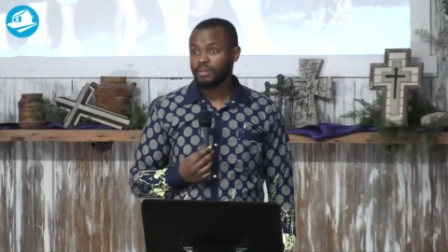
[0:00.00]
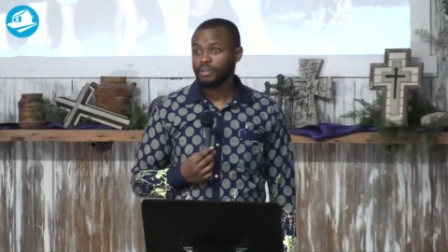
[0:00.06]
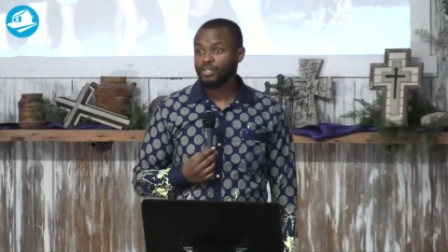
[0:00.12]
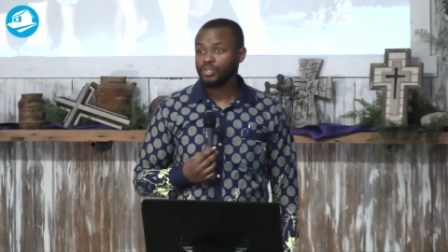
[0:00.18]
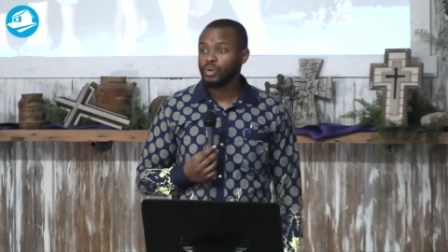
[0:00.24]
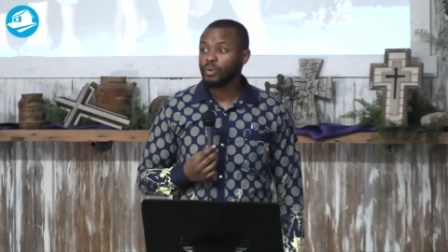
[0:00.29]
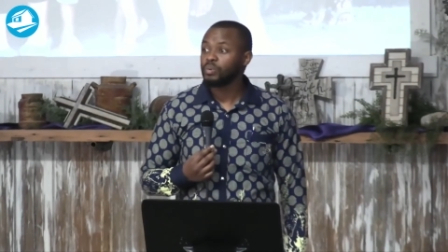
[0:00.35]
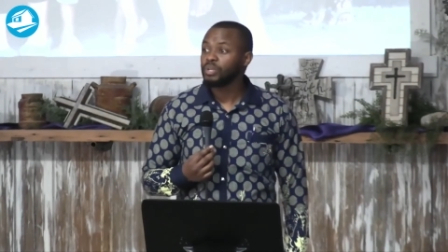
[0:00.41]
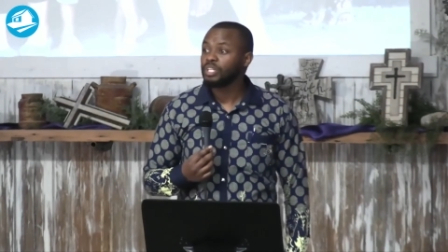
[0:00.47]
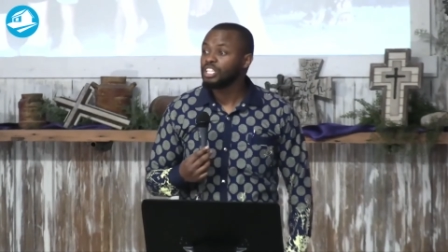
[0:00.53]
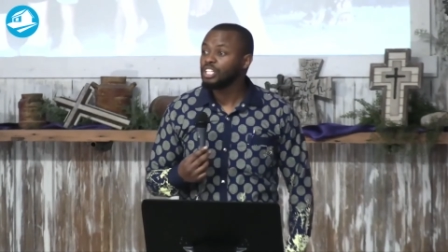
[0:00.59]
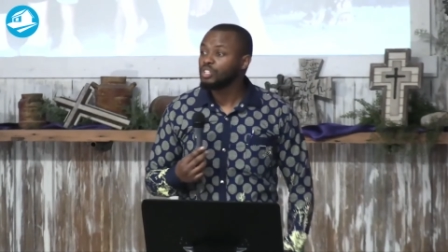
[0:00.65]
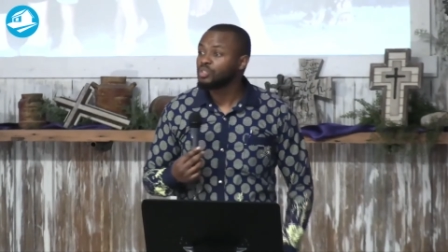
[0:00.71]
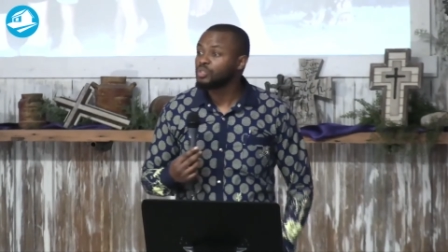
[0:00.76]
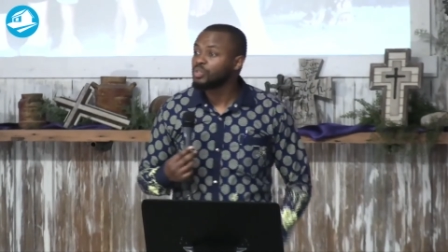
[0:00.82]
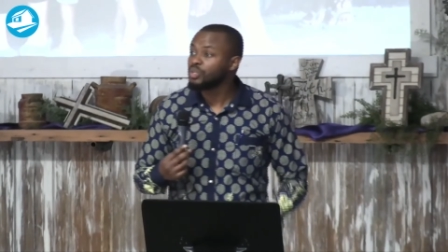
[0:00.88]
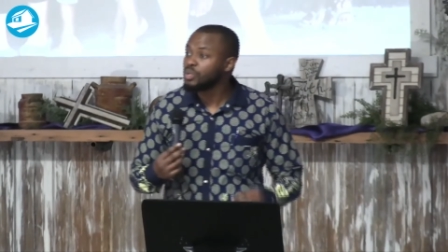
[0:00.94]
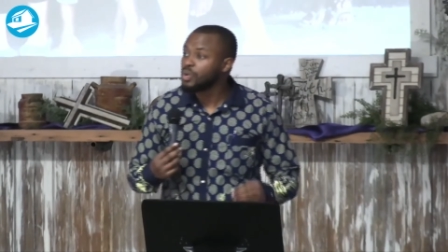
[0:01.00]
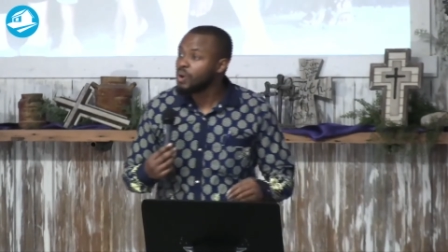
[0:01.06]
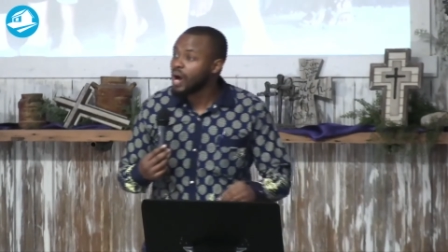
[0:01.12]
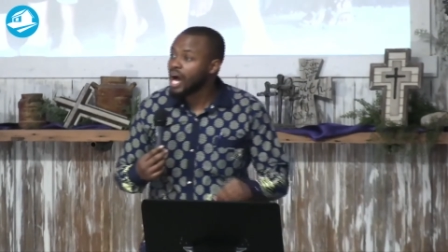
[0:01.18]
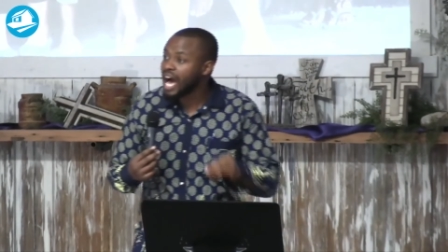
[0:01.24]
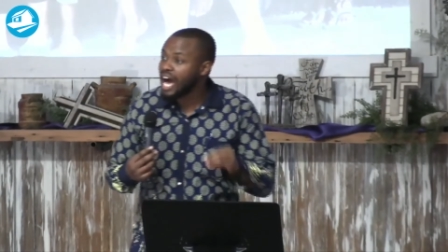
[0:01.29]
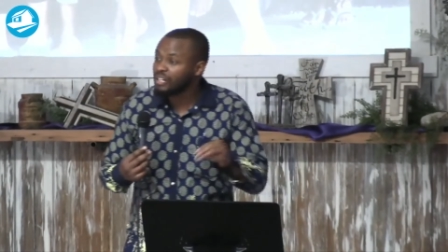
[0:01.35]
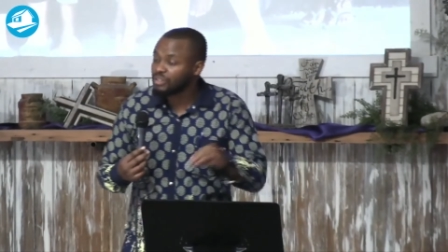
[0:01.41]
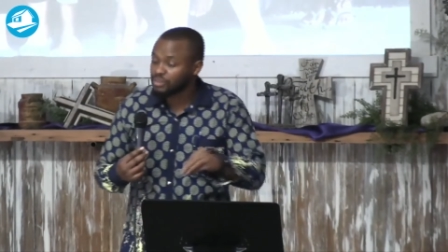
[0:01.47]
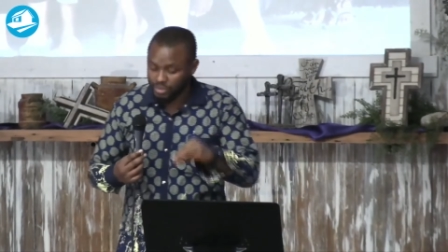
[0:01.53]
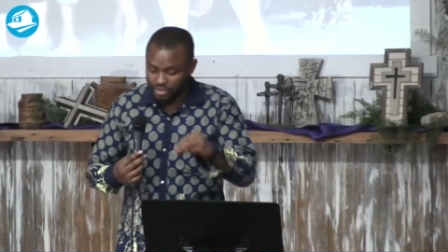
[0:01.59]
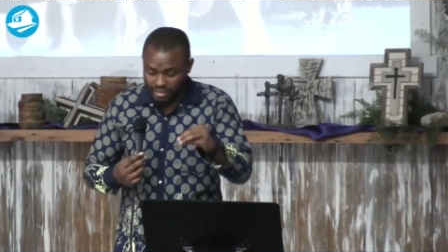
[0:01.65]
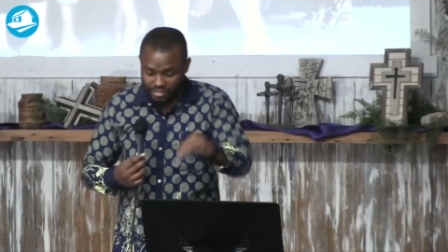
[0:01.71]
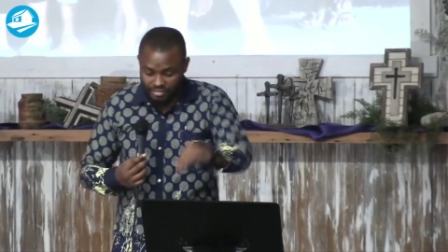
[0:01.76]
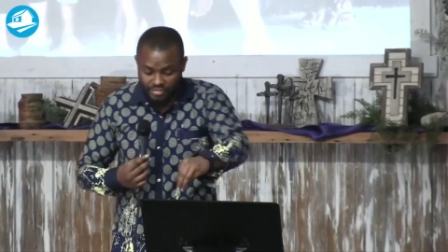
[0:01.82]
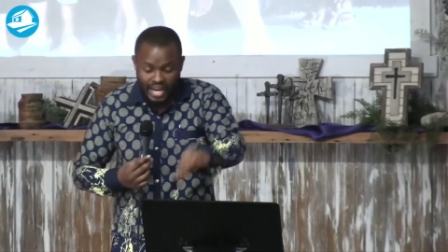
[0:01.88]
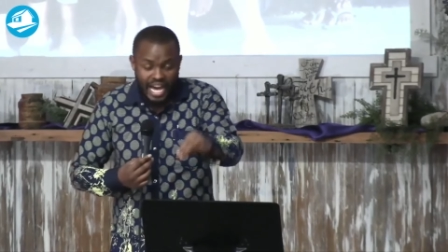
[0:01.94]
So we need to know how to
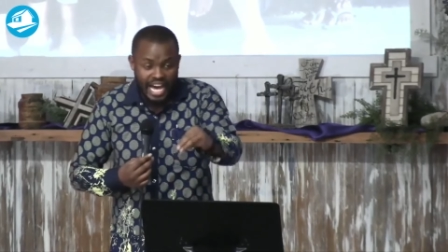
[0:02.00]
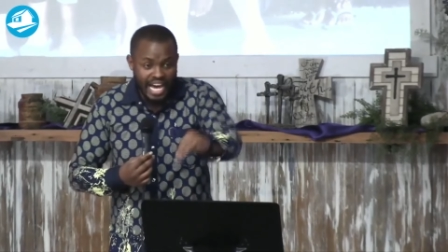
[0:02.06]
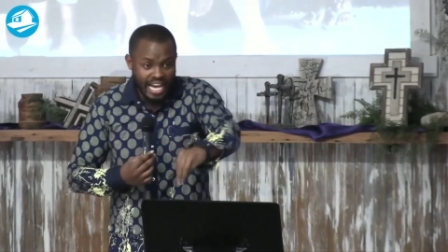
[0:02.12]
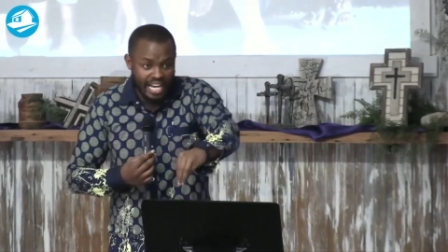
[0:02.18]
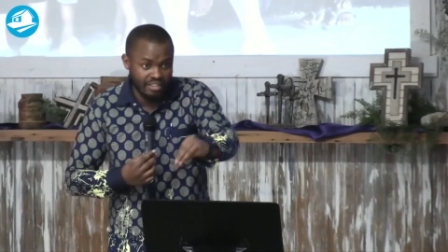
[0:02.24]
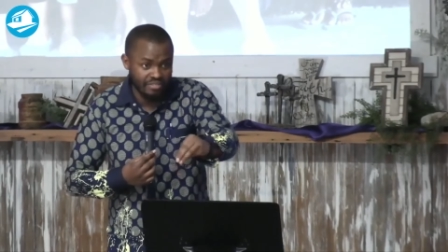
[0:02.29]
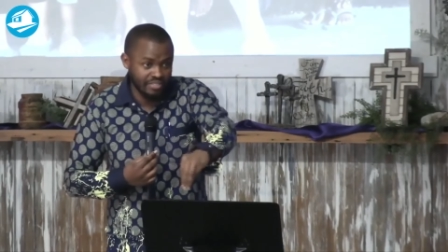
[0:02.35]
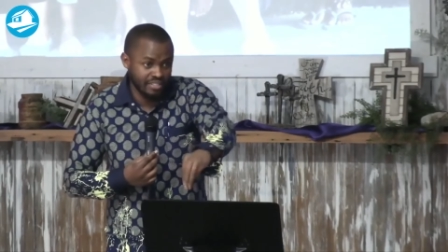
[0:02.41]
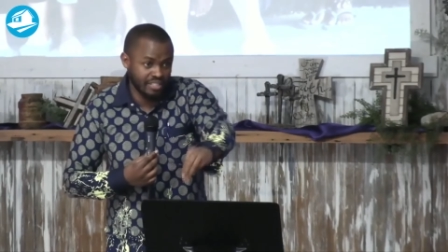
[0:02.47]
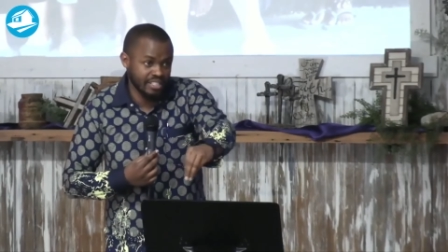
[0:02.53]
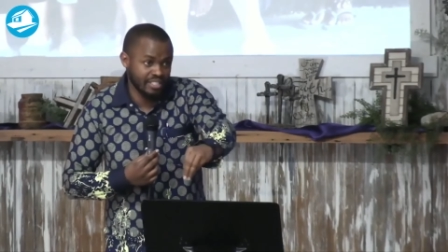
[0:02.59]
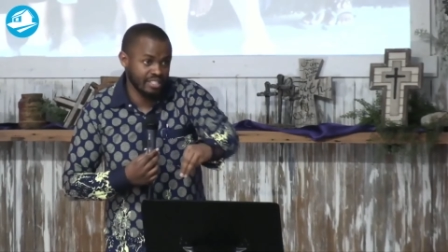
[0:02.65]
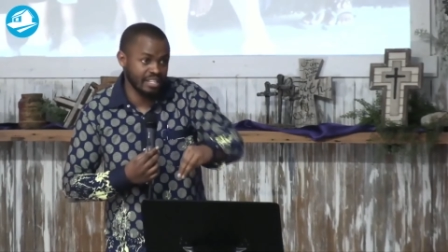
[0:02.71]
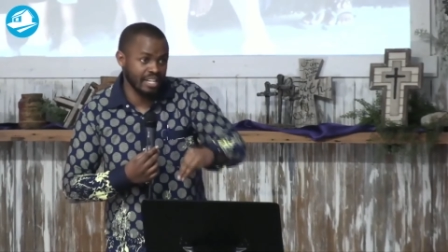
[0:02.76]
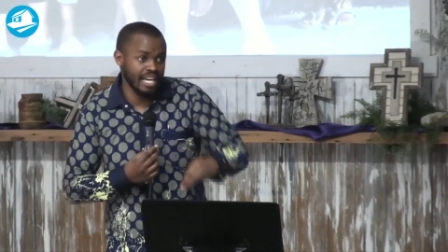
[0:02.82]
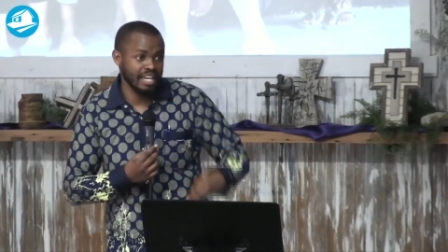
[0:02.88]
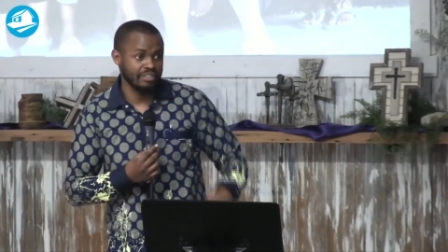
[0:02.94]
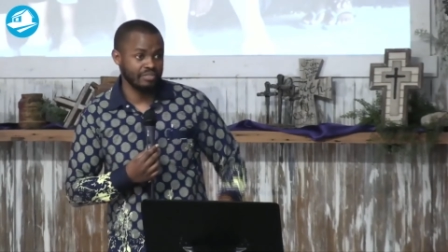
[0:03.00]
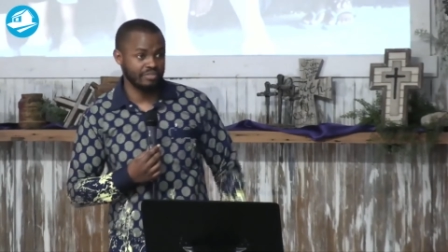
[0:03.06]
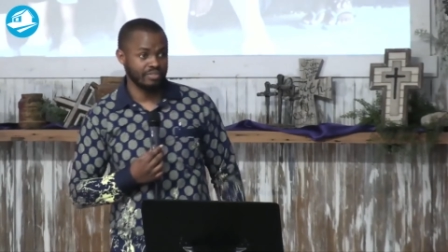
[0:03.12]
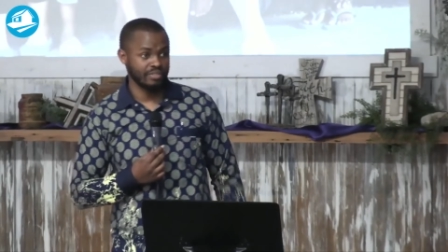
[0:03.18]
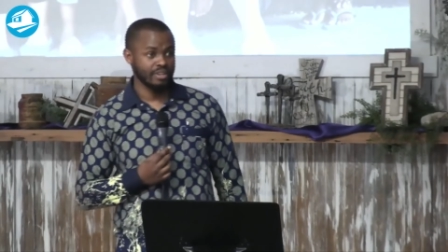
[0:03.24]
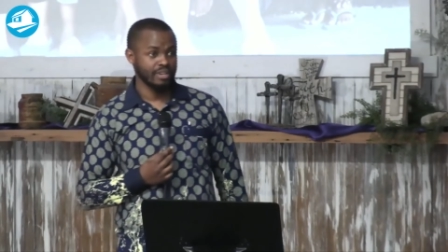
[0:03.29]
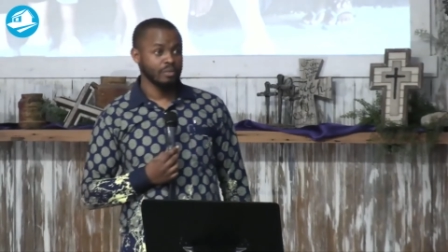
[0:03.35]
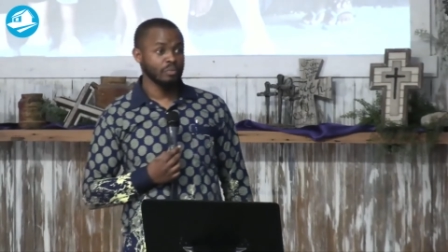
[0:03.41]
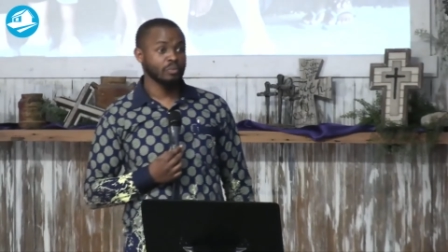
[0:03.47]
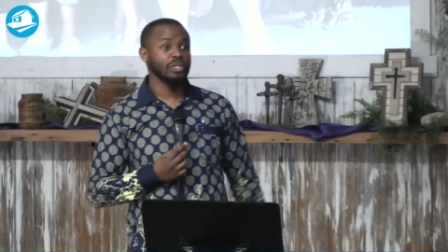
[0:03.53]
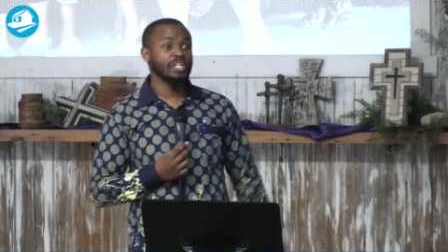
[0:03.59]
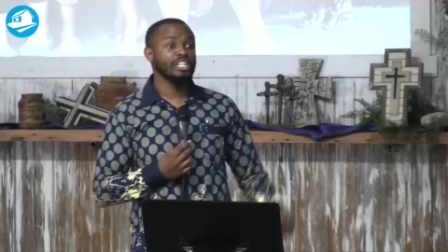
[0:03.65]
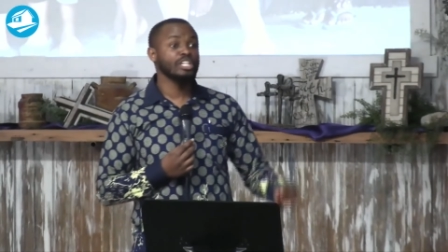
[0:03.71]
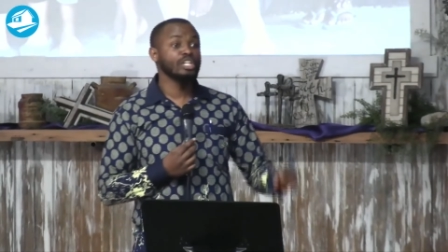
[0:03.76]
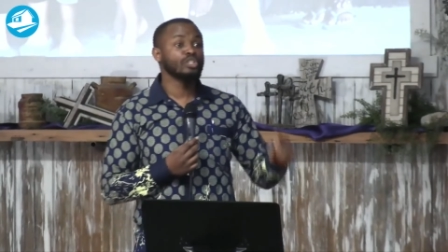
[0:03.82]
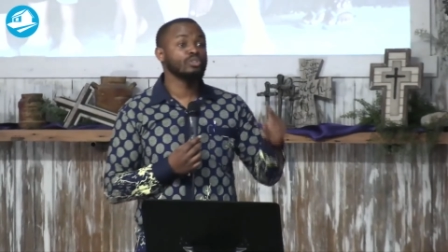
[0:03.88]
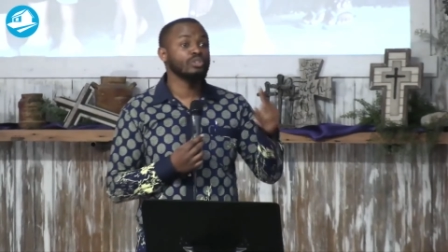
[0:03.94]
survive this life. We
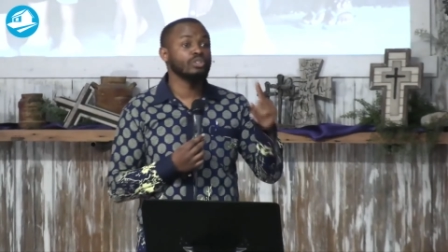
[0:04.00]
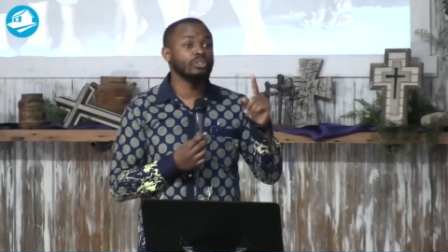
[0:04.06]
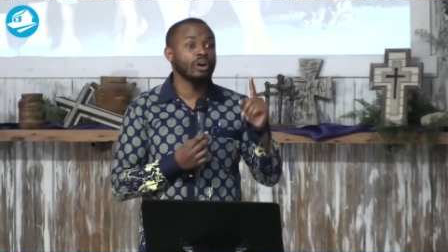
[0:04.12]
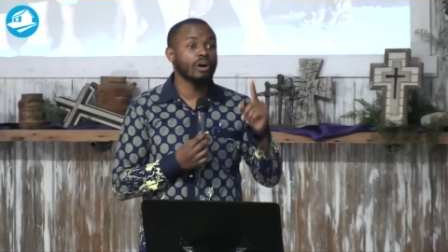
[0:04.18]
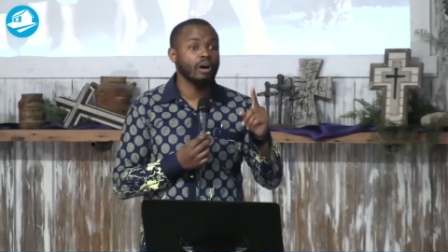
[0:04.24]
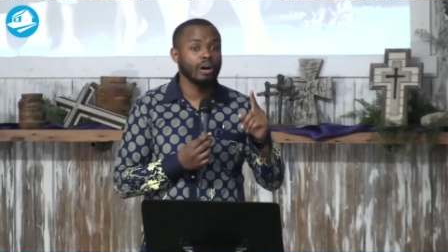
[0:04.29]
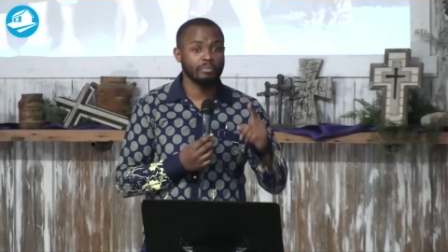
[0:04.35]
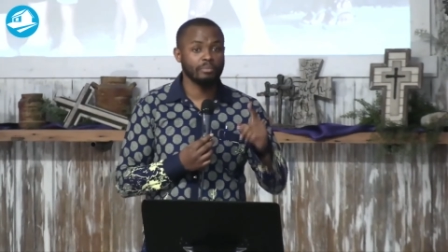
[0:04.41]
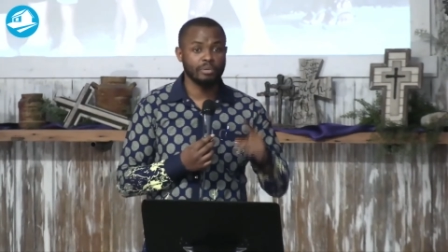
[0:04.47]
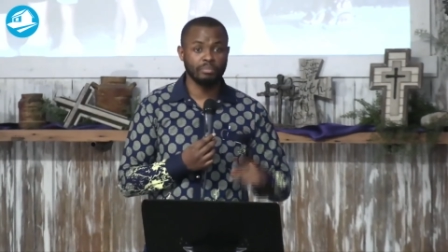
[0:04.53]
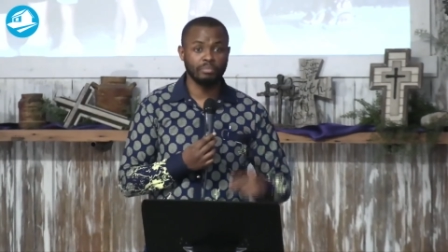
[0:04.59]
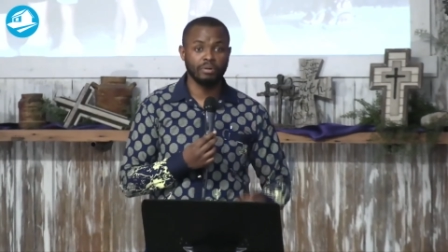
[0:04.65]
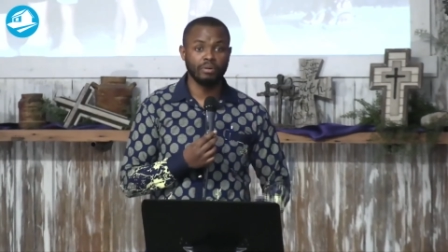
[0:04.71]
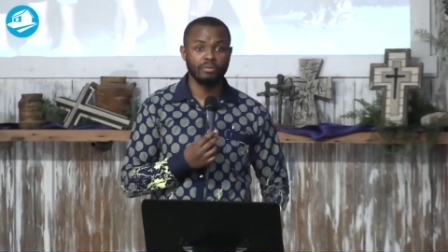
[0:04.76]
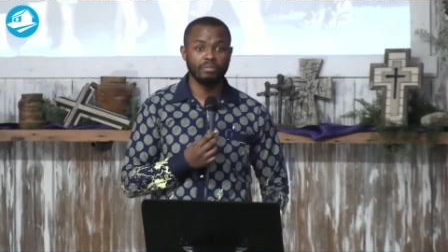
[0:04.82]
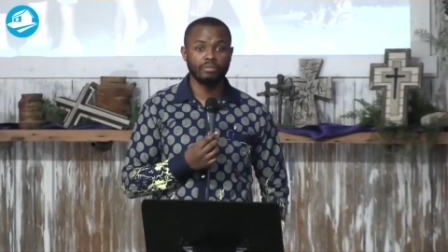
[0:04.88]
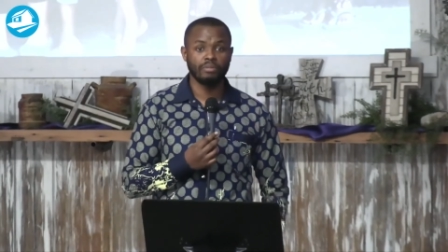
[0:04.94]
need to talk, people.